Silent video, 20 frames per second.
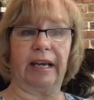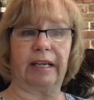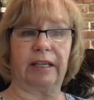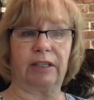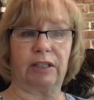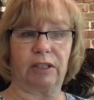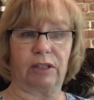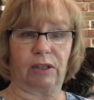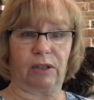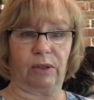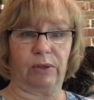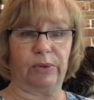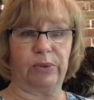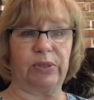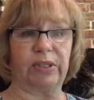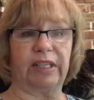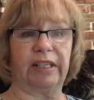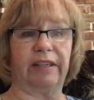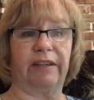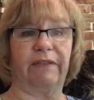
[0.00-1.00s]

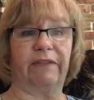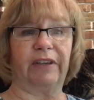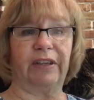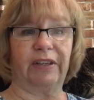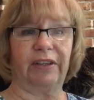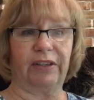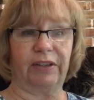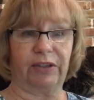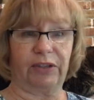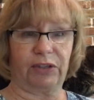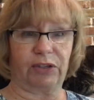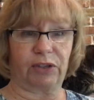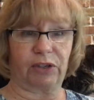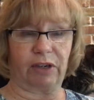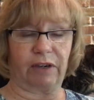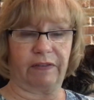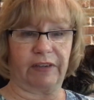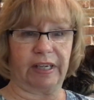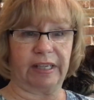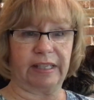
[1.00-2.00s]
exclusive
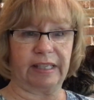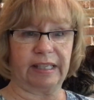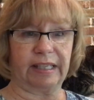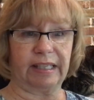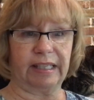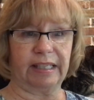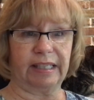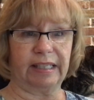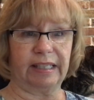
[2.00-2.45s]
service?